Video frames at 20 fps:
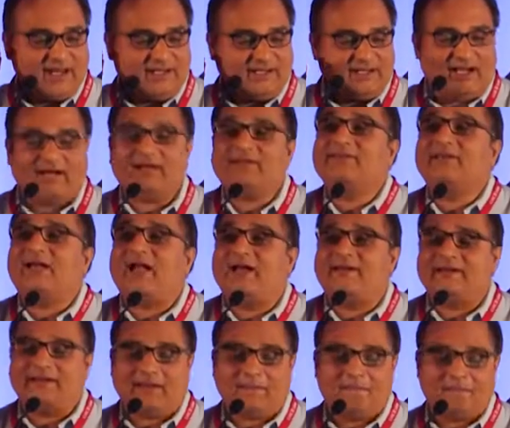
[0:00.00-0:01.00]
and other,
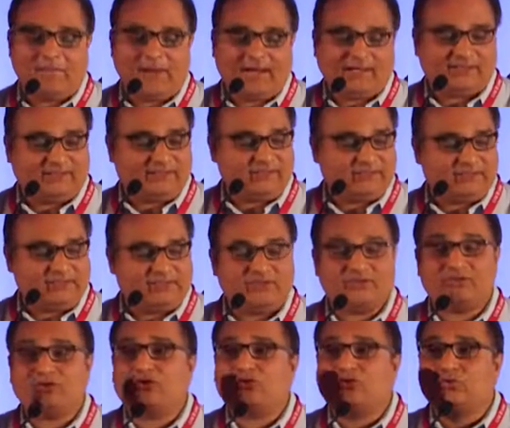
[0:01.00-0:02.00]
and impacted.
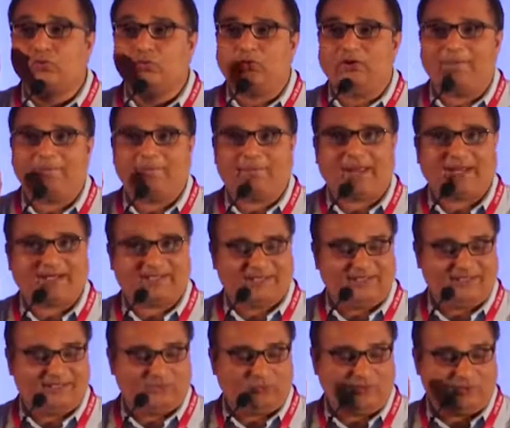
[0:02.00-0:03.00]
Stool
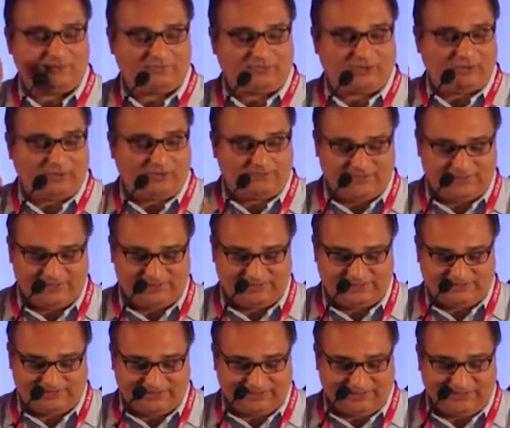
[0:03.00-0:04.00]
impaction is one of the
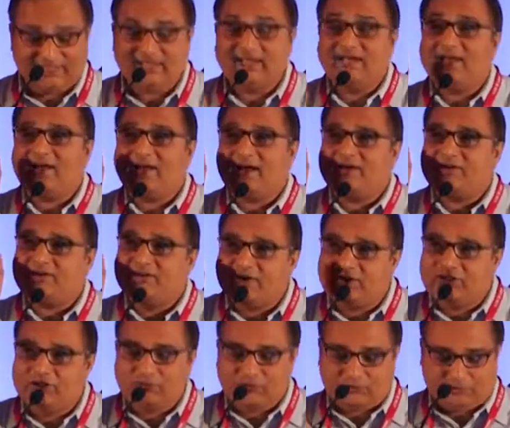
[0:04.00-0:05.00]
commonest thing, and
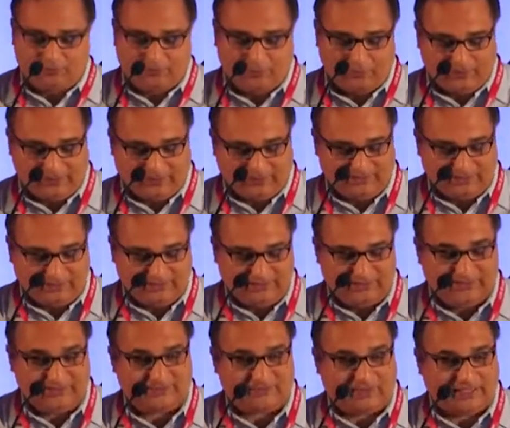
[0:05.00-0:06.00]
reduced
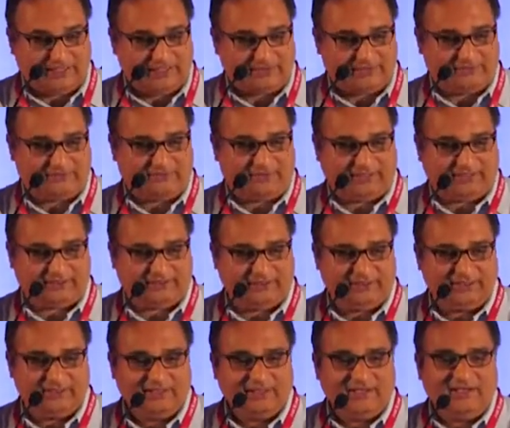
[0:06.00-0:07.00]
mobility is another
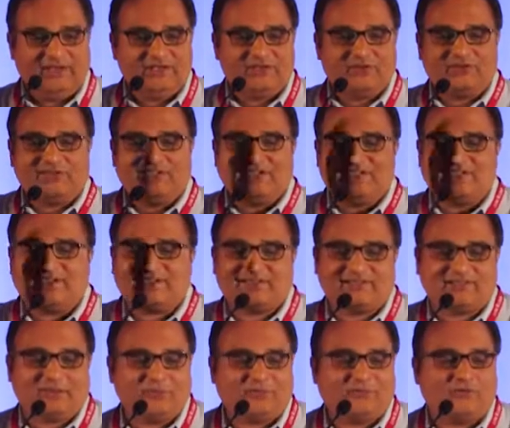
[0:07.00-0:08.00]
factor. So these are
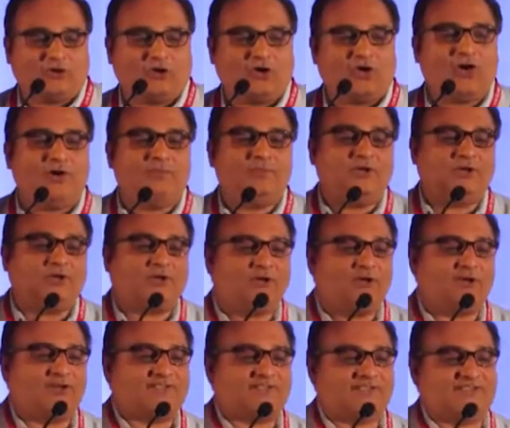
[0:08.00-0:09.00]
some of the common
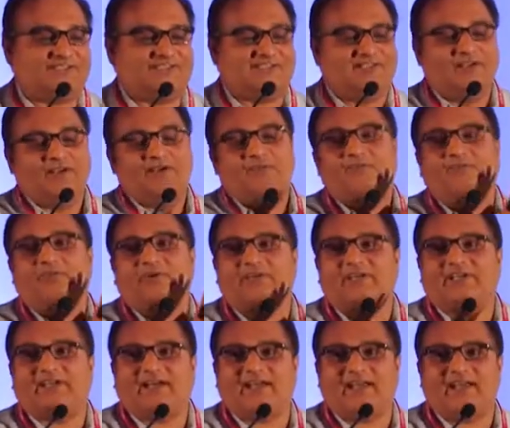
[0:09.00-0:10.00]
causes
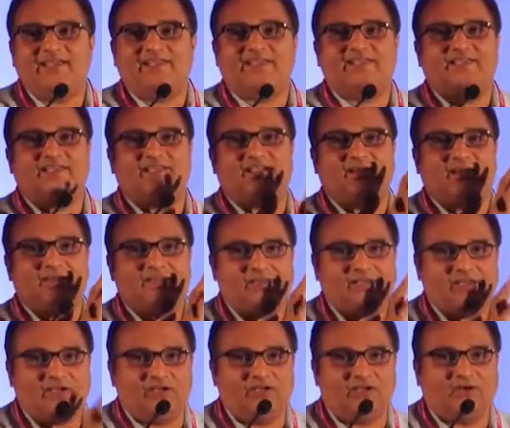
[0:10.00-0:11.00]
for
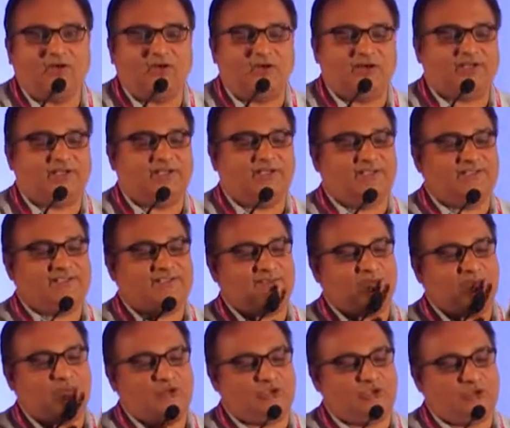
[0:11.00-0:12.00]
transient
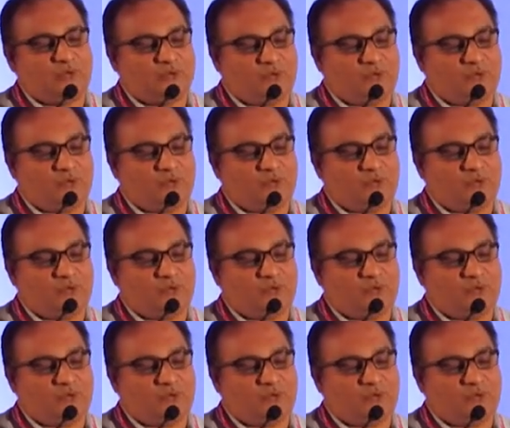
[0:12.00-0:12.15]
incontinence which